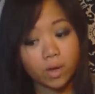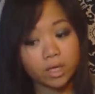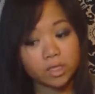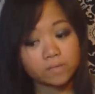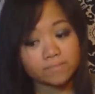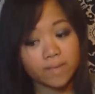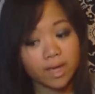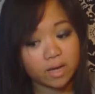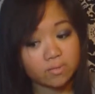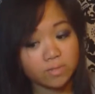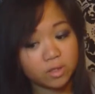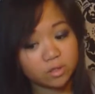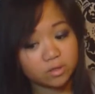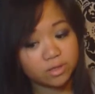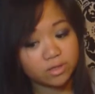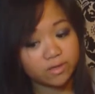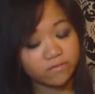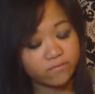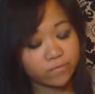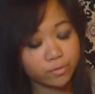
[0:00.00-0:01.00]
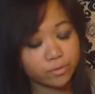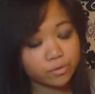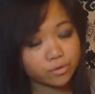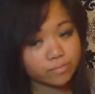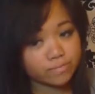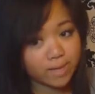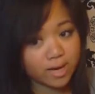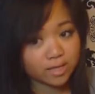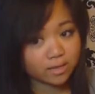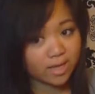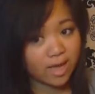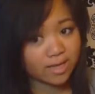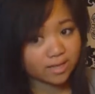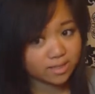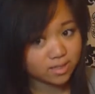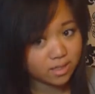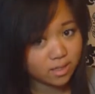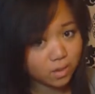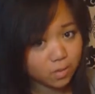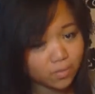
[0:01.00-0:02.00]
expect me to give that
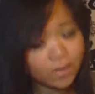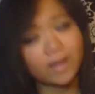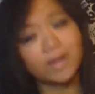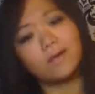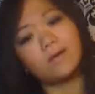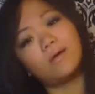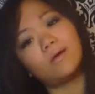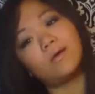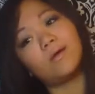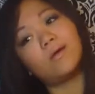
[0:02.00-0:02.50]
seat away.